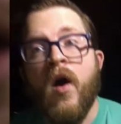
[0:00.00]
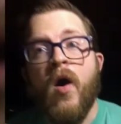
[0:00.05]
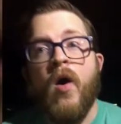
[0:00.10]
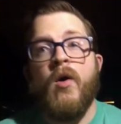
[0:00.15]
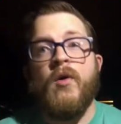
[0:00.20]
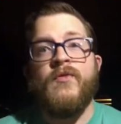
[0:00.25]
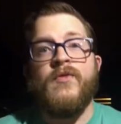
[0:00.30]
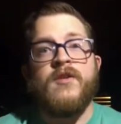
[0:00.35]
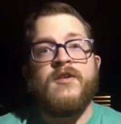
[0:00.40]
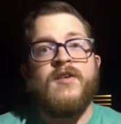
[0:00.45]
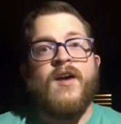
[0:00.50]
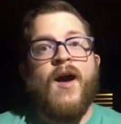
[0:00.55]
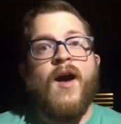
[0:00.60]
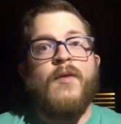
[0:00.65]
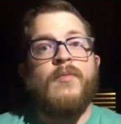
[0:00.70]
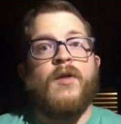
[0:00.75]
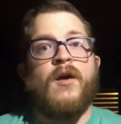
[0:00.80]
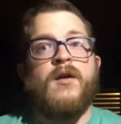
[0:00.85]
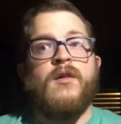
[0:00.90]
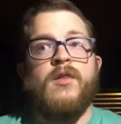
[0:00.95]
Over
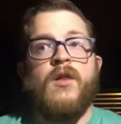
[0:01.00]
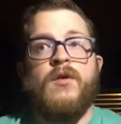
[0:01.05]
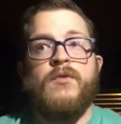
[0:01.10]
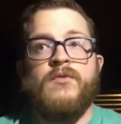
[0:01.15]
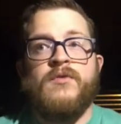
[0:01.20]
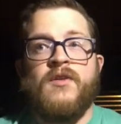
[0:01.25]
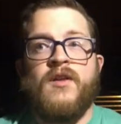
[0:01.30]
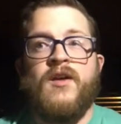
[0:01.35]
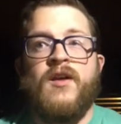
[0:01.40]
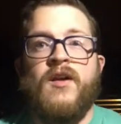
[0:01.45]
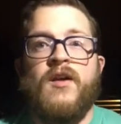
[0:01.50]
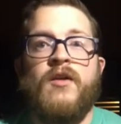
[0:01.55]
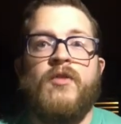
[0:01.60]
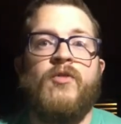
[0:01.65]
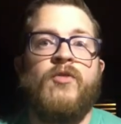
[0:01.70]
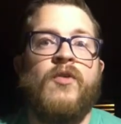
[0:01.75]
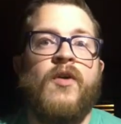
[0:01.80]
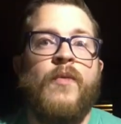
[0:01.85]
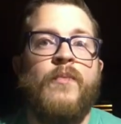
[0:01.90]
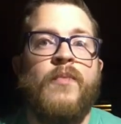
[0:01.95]
time, the closed
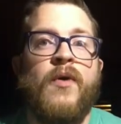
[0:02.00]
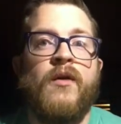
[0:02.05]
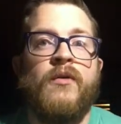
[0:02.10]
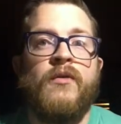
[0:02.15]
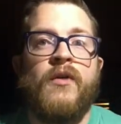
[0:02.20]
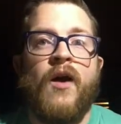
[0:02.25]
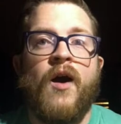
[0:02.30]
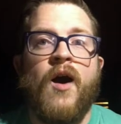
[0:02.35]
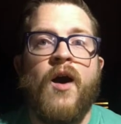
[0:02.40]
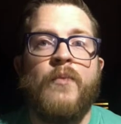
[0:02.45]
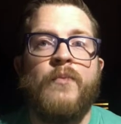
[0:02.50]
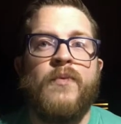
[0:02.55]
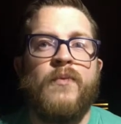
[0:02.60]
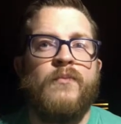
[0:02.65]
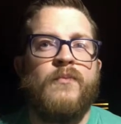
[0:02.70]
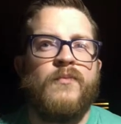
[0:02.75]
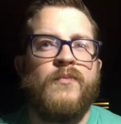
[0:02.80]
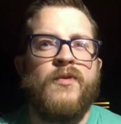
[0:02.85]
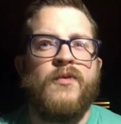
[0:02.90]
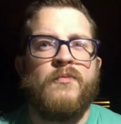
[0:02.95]
keys build up
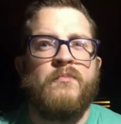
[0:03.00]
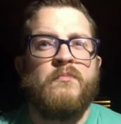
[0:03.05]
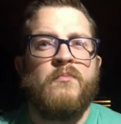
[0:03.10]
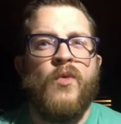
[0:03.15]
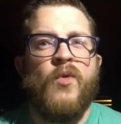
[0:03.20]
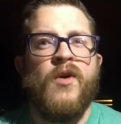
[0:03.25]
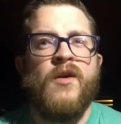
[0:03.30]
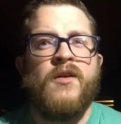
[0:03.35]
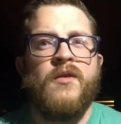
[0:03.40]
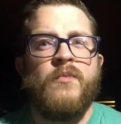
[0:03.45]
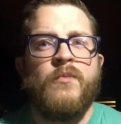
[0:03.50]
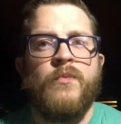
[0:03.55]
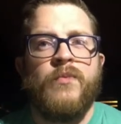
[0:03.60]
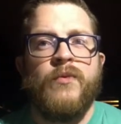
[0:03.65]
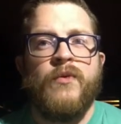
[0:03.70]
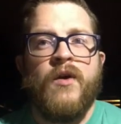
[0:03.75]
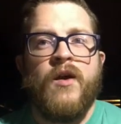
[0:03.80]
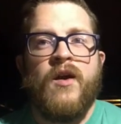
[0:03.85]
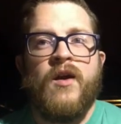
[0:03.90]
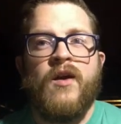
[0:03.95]
more
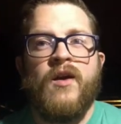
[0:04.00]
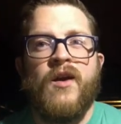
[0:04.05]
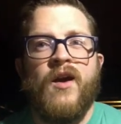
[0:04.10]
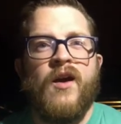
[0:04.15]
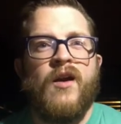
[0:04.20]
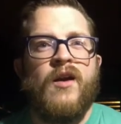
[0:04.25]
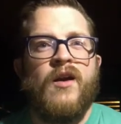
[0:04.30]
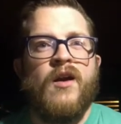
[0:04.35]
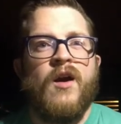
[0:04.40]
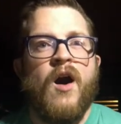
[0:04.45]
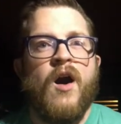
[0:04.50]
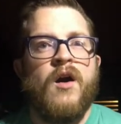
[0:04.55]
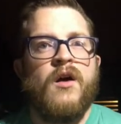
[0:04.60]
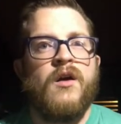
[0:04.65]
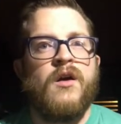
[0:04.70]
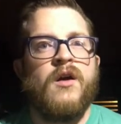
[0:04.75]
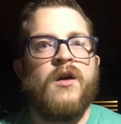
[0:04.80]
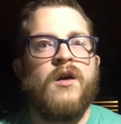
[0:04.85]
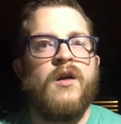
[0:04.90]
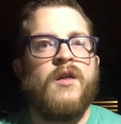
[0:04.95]
debris and
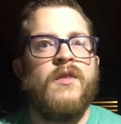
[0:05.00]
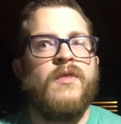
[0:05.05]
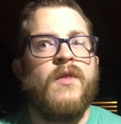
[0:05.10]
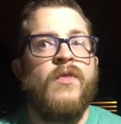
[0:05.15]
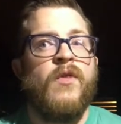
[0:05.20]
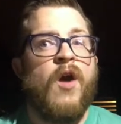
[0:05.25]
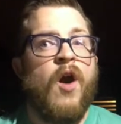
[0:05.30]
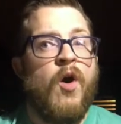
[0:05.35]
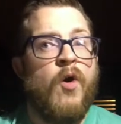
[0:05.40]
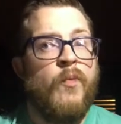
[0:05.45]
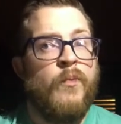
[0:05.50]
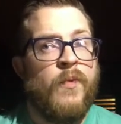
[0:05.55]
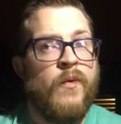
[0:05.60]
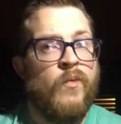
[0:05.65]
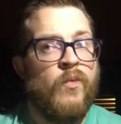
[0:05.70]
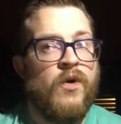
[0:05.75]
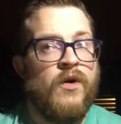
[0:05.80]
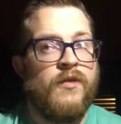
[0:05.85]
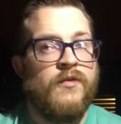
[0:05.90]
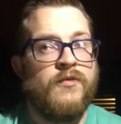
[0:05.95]
gunk than the open
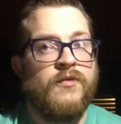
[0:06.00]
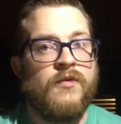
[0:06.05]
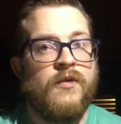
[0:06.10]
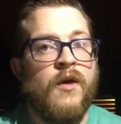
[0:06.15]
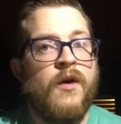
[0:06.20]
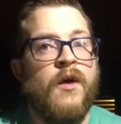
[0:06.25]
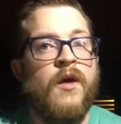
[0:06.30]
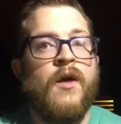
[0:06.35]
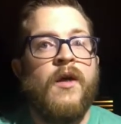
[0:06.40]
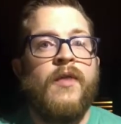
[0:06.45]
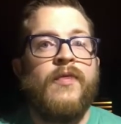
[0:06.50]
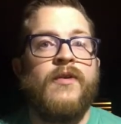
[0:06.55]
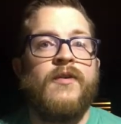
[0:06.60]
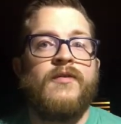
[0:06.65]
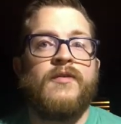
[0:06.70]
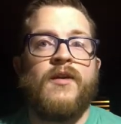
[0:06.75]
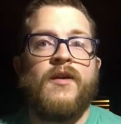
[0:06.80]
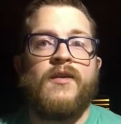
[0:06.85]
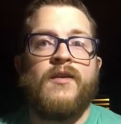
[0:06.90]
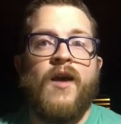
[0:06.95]
ones.
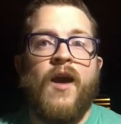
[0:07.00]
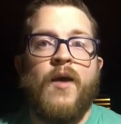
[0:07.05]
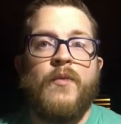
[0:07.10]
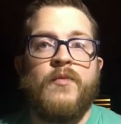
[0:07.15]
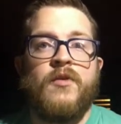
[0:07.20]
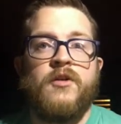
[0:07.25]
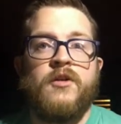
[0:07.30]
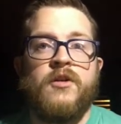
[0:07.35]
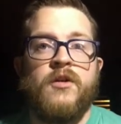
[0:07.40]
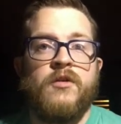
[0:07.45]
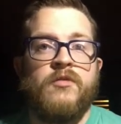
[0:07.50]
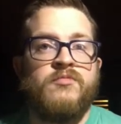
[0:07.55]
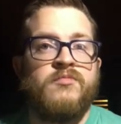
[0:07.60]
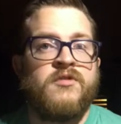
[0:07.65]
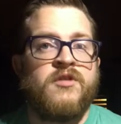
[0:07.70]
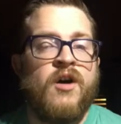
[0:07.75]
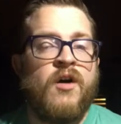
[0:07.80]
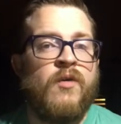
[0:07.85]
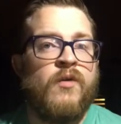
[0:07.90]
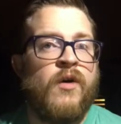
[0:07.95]
This can damage your
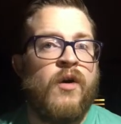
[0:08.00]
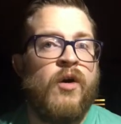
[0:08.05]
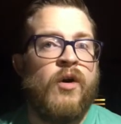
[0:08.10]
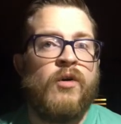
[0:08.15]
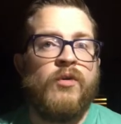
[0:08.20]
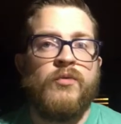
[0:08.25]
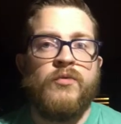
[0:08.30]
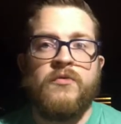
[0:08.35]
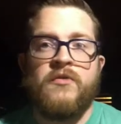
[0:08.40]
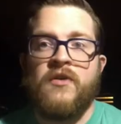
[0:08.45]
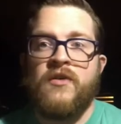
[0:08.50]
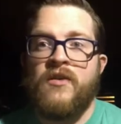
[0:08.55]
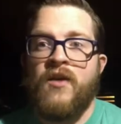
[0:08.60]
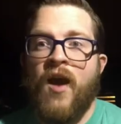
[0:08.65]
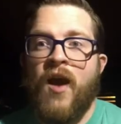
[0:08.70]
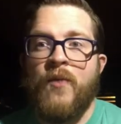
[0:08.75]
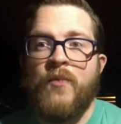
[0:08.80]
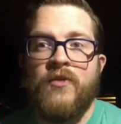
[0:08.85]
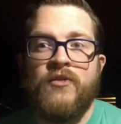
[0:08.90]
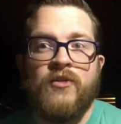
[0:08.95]
tone holes, it
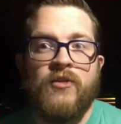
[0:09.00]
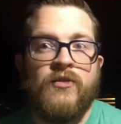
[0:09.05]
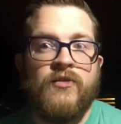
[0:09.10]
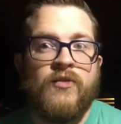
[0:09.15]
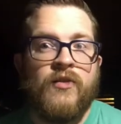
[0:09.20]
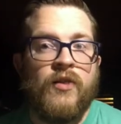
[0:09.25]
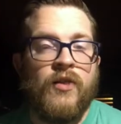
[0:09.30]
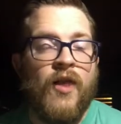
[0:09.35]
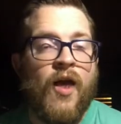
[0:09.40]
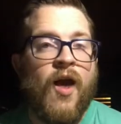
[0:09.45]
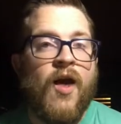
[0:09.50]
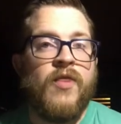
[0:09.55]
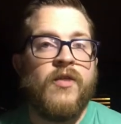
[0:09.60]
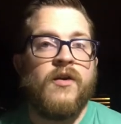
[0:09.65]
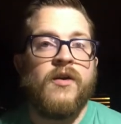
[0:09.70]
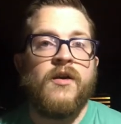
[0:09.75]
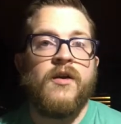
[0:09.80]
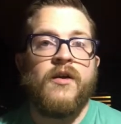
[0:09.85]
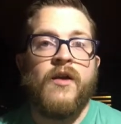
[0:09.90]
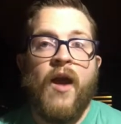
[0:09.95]
damages the
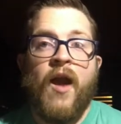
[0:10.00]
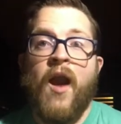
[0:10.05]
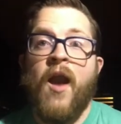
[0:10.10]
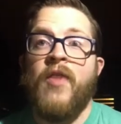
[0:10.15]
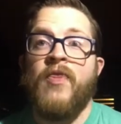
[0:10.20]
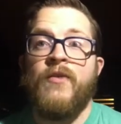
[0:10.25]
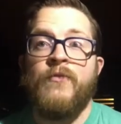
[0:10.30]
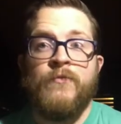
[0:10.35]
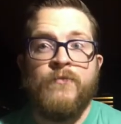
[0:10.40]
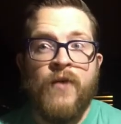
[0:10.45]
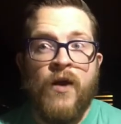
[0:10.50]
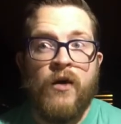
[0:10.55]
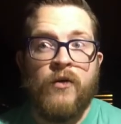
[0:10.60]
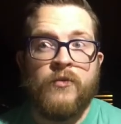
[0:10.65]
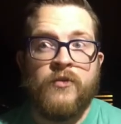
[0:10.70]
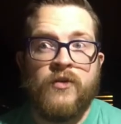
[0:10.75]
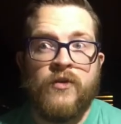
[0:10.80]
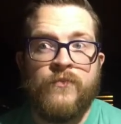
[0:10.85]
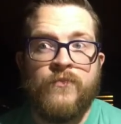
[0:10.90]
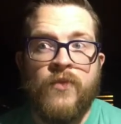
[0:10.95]
leather and the
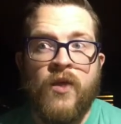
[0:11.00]
felt.